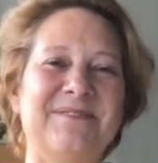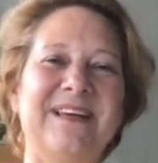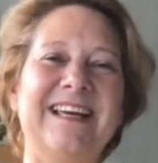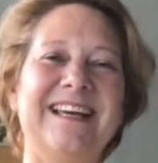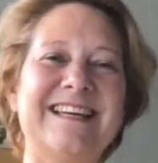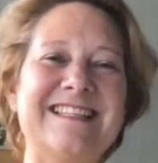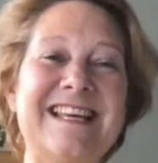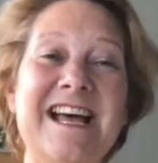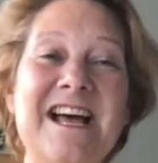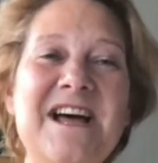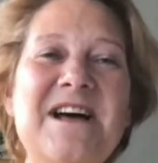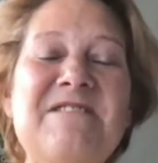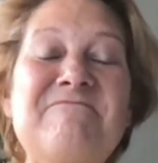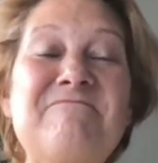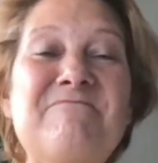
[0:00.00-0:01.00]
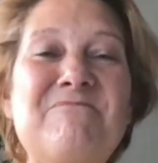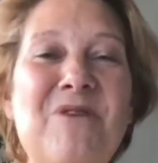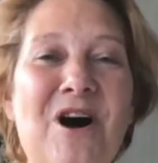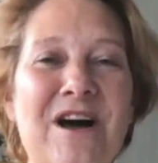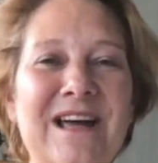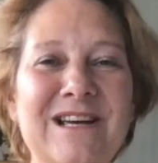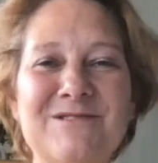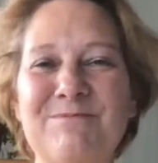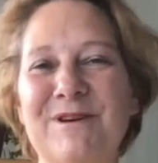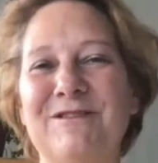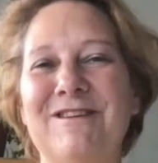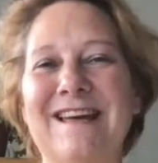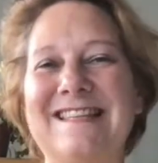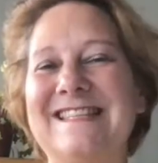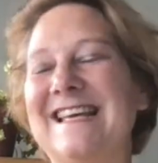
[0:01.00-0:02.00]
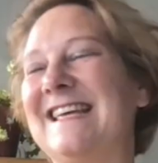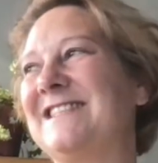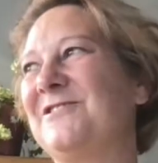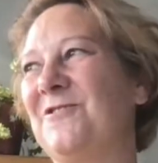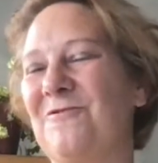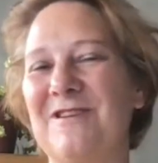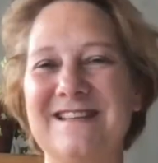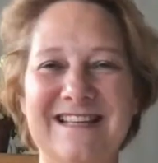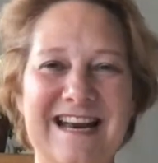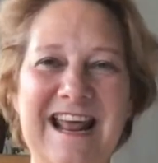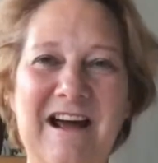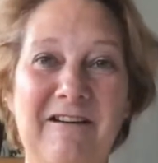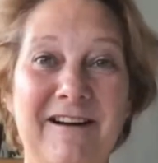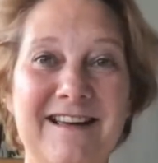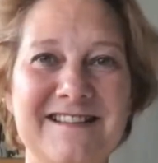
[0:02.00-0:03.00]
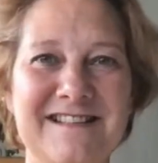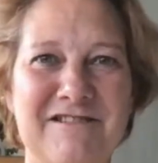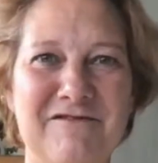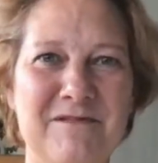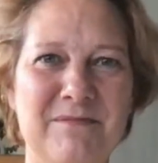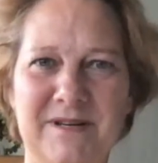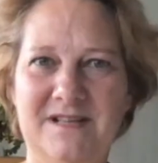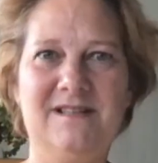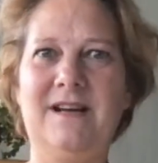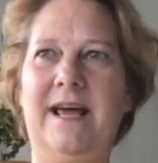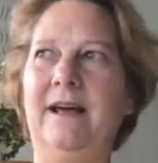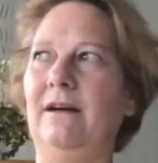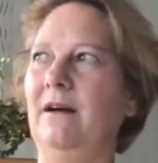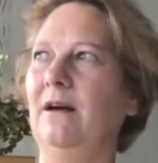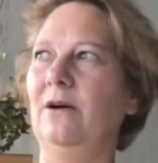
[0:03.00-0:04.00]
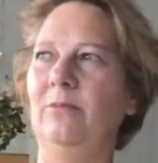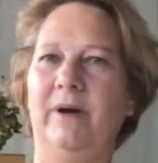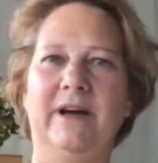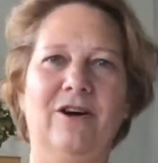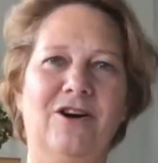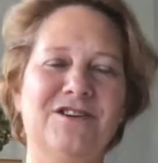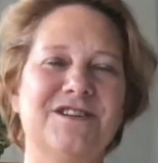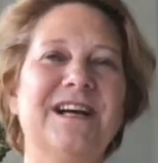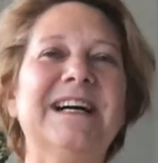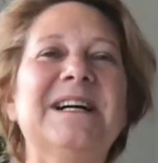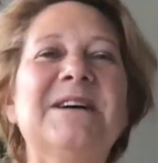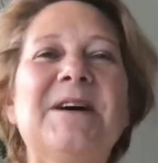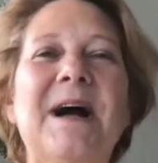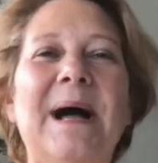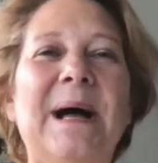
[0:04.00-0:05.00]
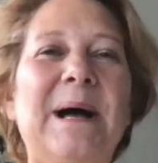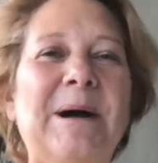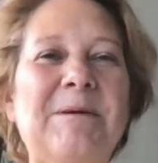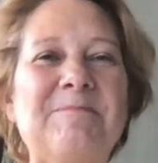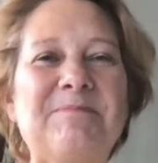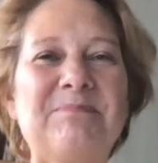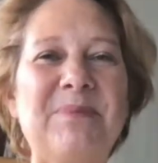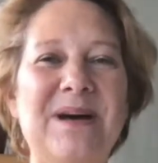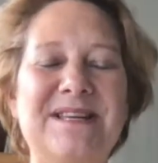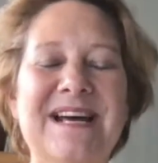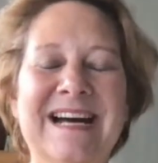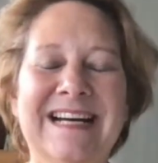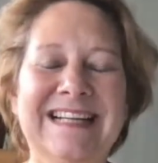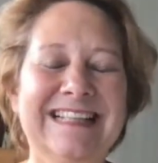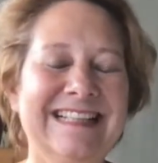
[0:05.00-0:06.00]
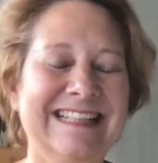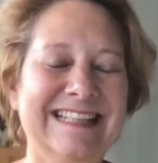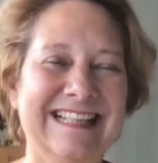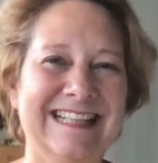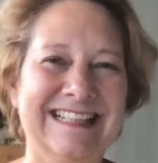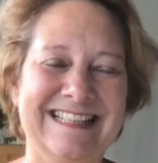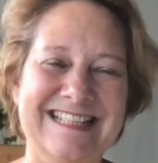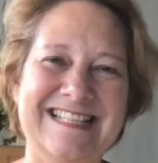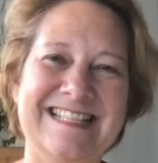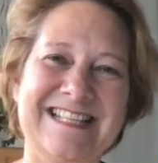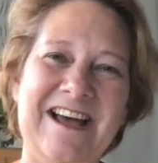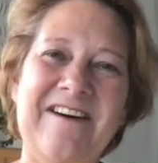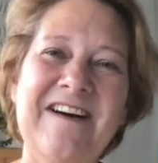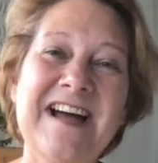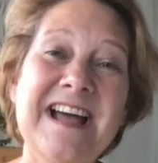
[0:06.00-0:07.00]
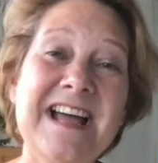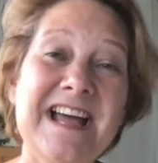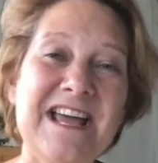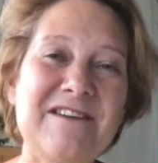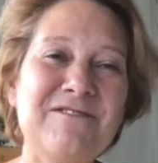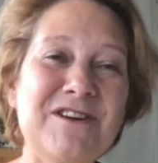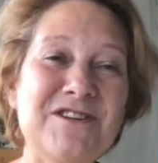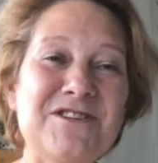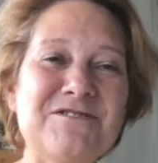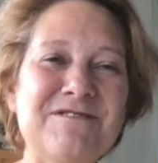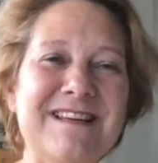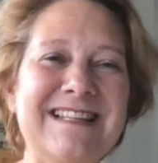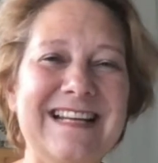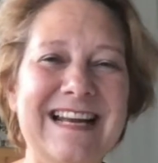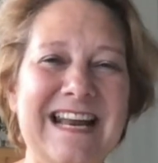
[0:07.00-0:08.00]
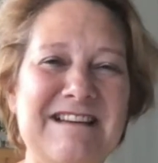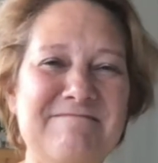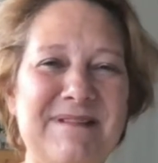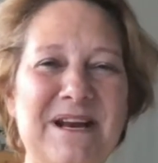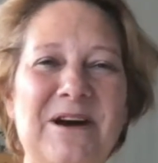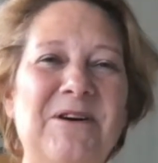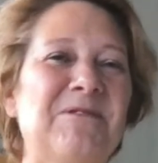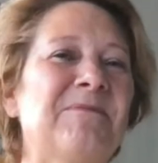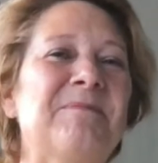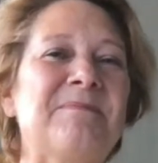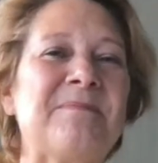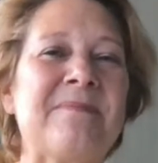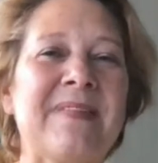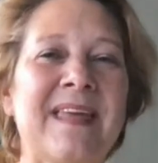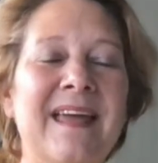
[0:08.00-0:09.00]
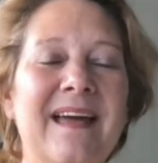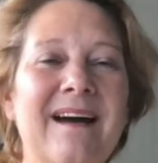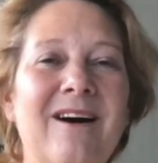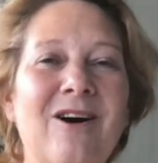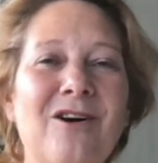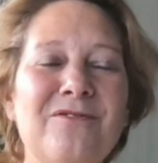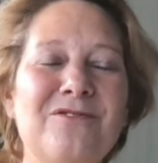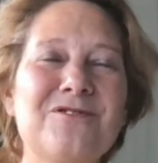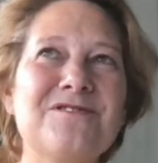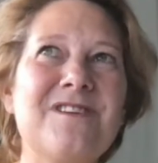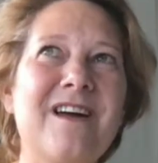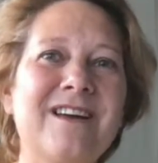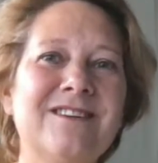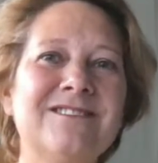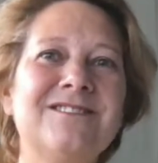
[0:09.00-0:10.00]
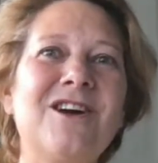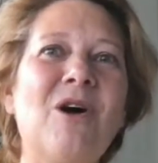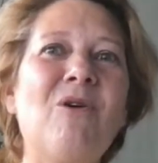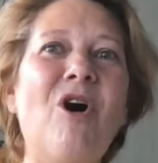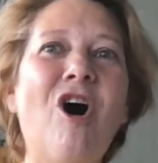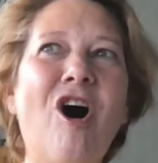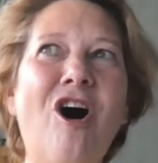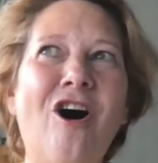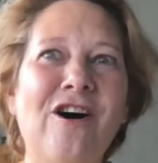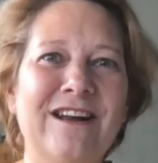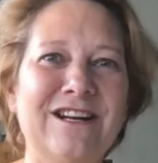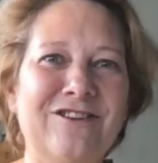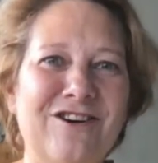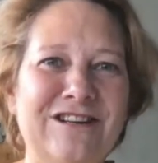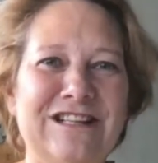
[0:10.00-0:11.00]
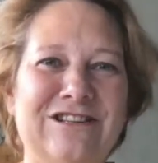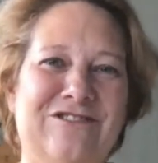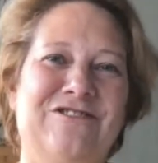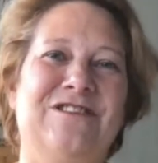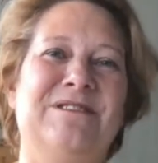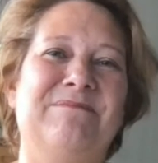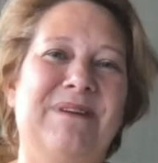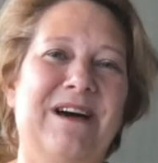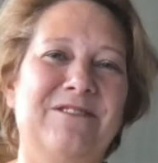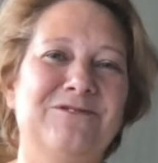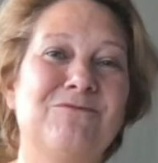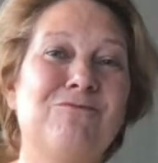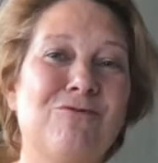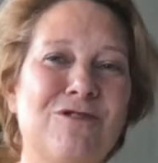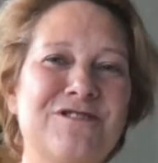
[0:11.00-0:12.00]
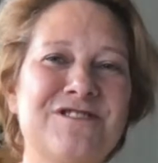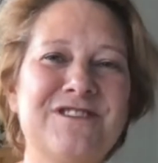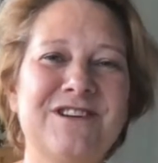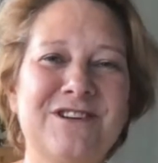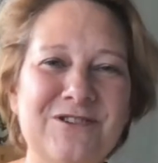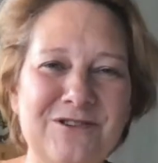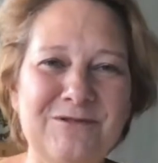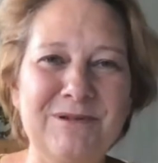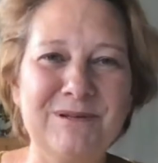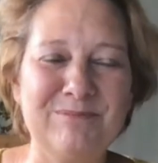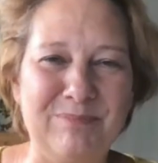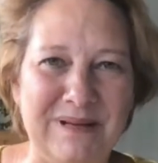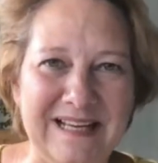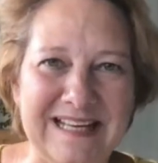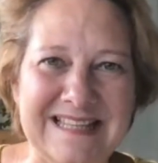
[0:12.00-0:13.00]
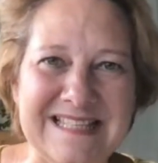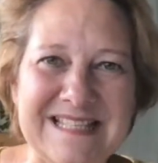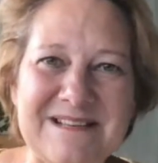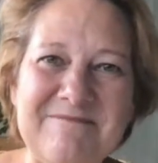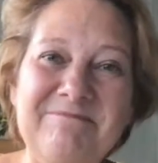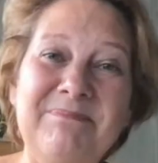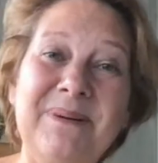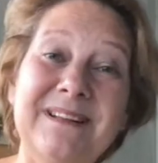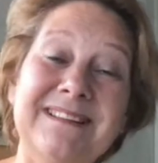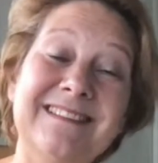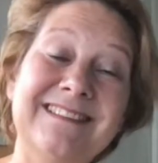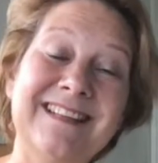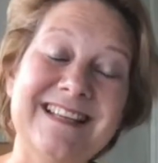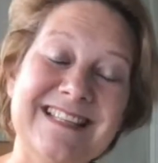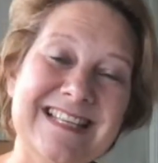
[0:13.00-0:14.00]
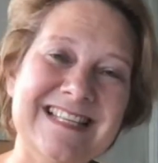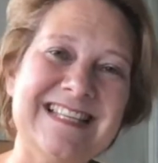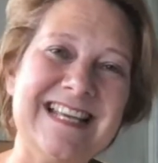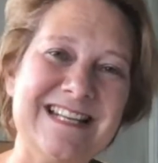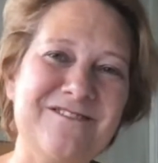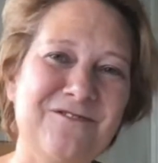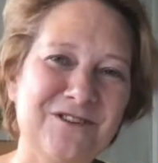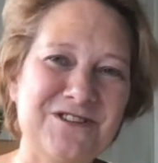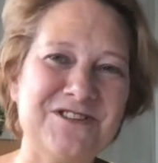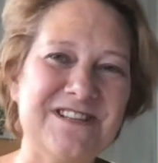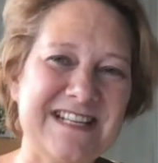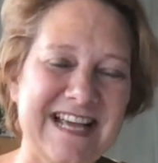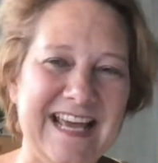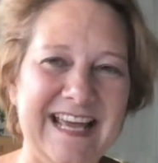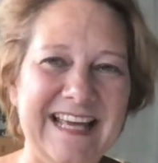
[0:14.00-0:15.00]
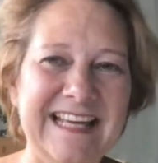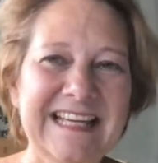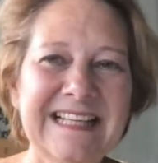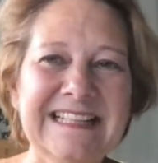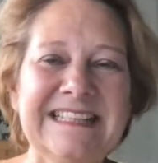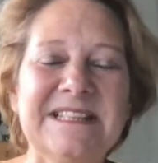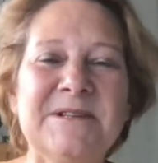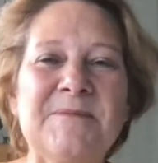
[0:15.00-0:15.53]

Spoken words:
Because my experience, it's always hilarious. Everybody's like, oh my gosh. But so if you do it, let me know. Of course, I could go on and on and on about what to cook with beans, but this is it for today.